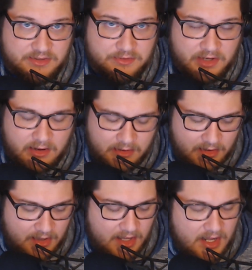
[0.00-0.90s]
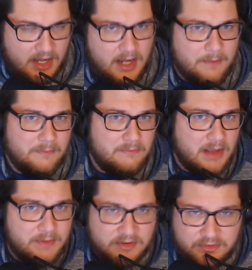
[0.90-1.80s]
Dawn.
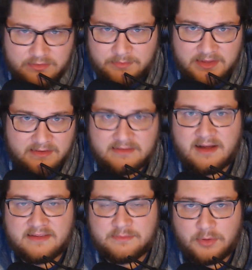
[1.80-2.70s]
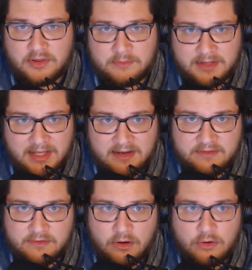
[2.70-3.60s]
Maybe I'll do something that's non-spoiler related
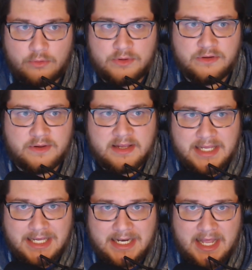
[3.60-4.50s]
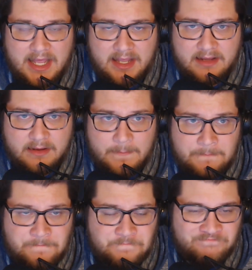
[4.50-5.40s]
so you can get a
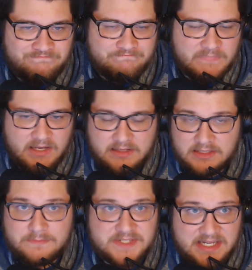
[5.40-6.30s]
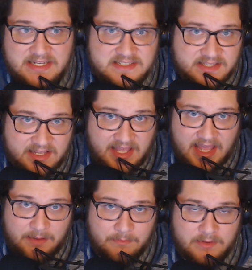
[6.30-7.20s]
glimpse into the
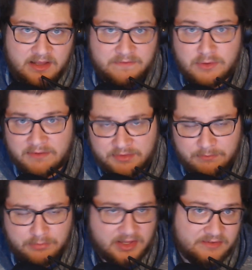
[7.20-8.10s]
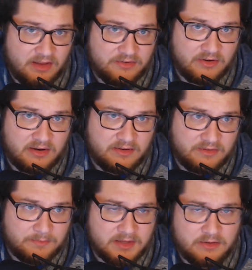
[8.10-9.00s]
game if you have a PlayStation and it's
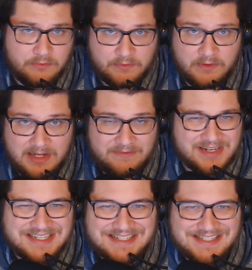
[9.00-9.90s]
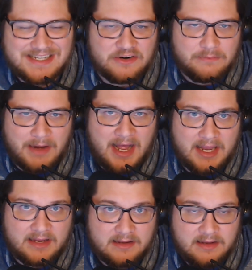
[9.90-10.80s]
something you've even considered
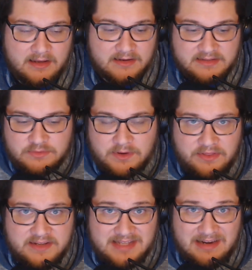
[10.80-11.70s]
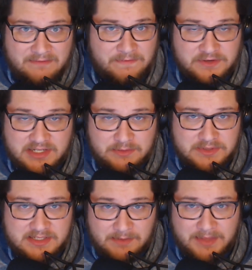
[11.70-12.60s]
buying. That's one of the things. At first, it
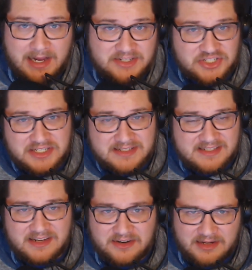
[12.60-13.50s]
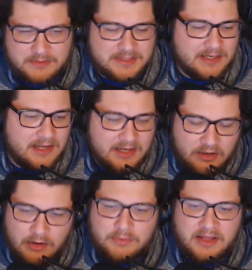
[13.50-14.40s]
was something I just considered. I was like,
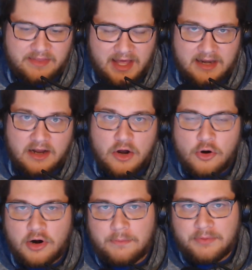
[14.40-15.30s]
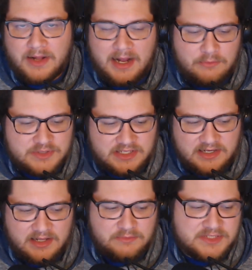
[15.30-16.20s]
I'll play that. Or I'll play. It was
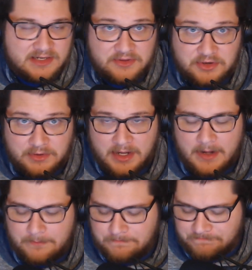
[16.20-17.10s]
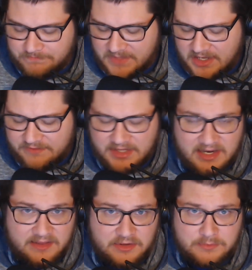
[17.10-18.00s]
another kind of a lot
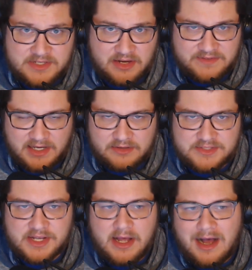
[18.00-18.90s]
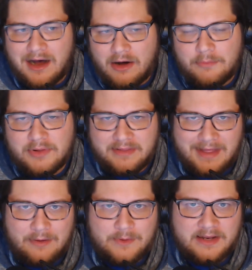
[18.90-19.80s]
of the Ubisoft titles. I'll play
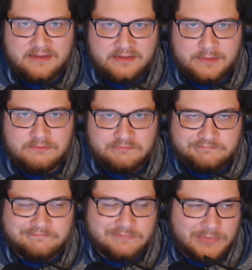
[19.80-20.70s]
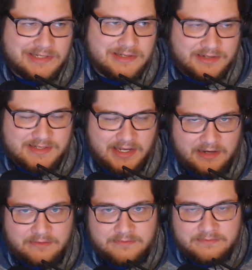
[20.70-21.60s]
that when it's on
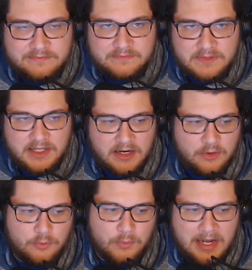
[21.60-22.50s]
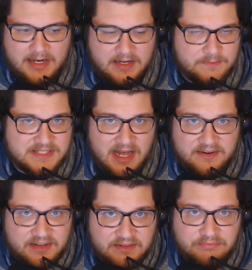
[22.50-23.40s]
sale. When it comes down
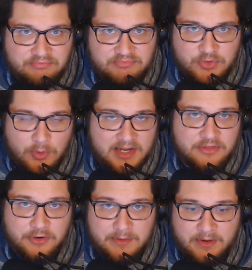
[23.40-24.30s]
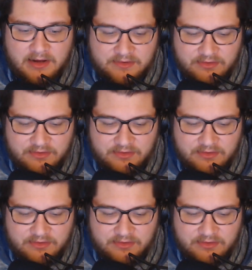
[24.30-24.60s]
to $20-$30.